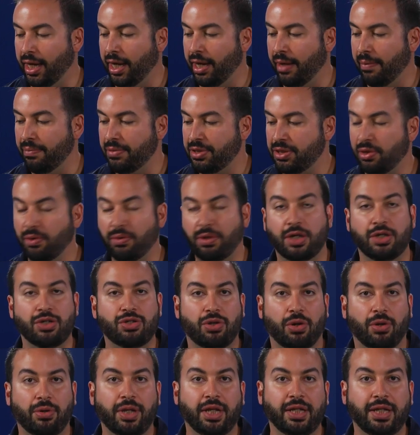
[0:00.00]
So
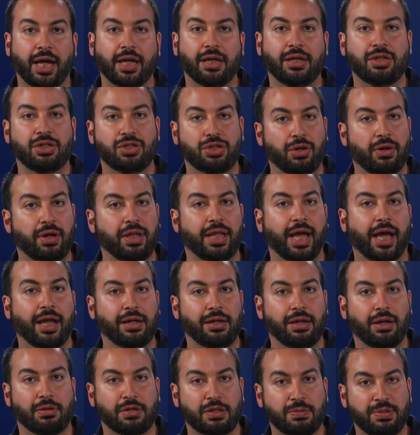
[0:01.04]
controlling that and ensuring
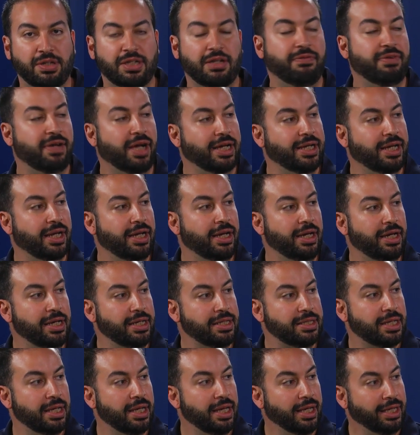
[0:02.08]
that specific
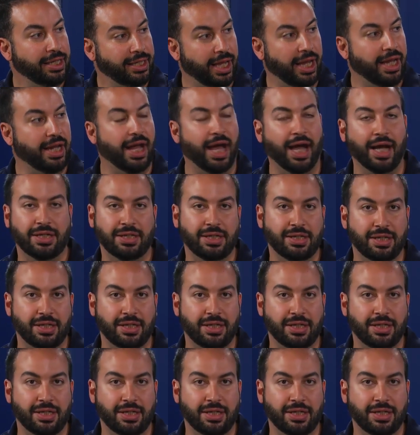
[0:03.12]
identities gain access to